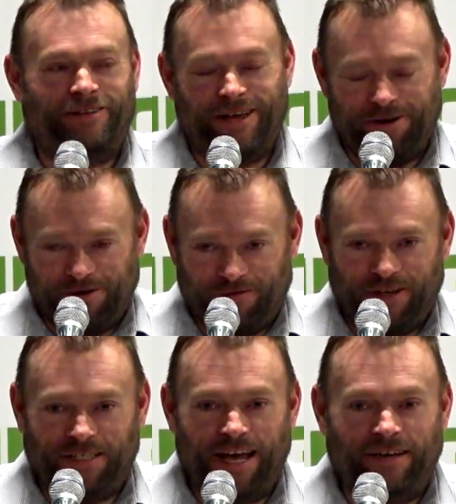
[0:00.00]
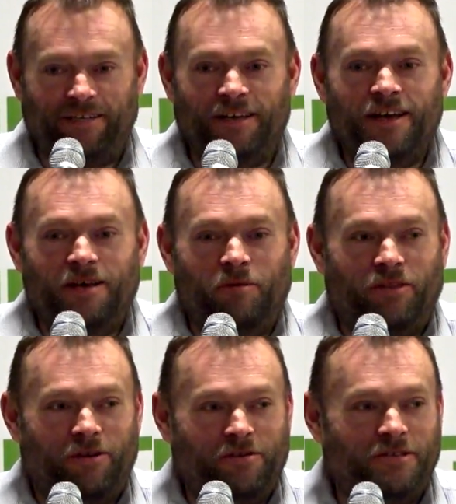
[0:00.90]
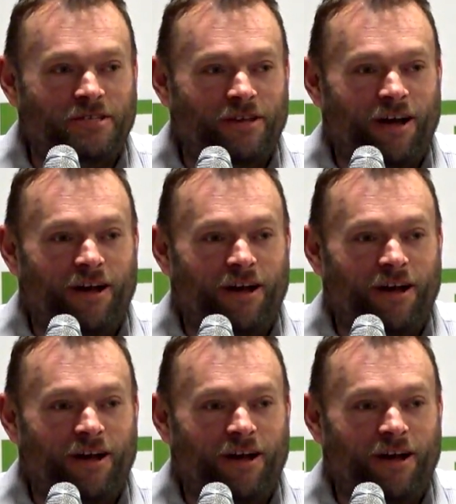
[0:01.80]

the letter of intent, but there's